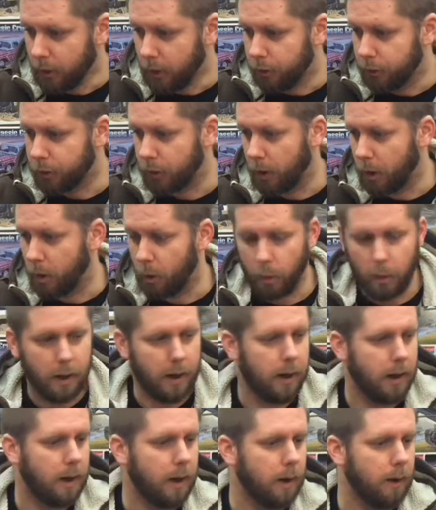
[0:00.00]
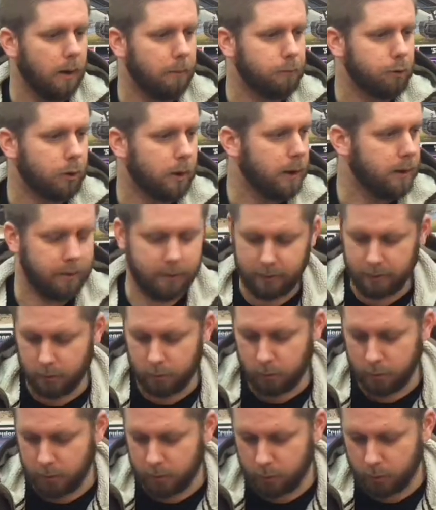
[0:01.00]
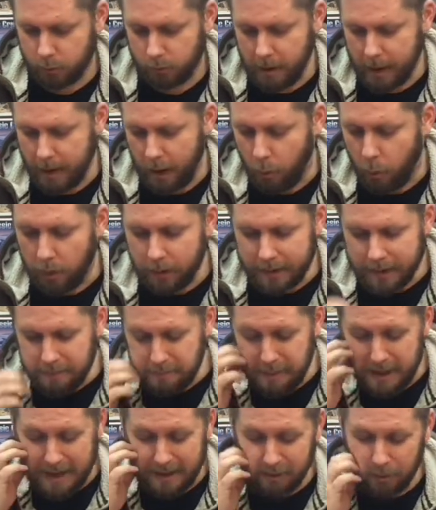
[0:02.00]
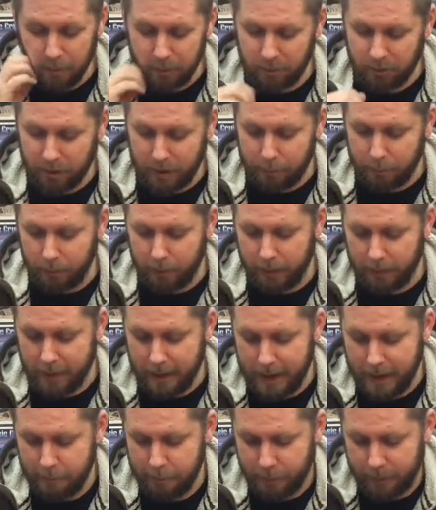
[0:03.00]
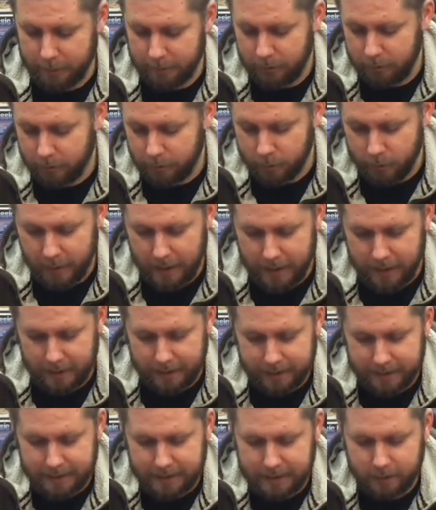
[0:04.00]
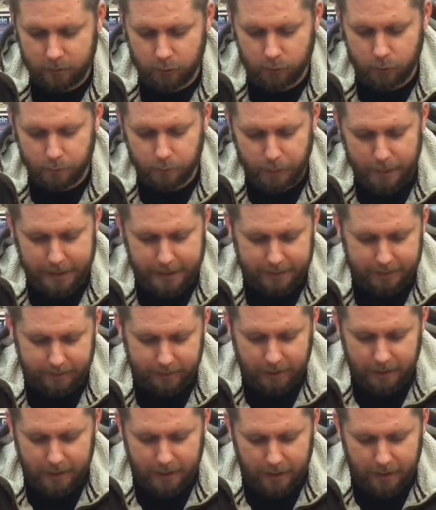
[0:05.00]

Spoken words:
So I'm trying to see where we're at. I want to get back to assembly of that, but to do that, I needed to paint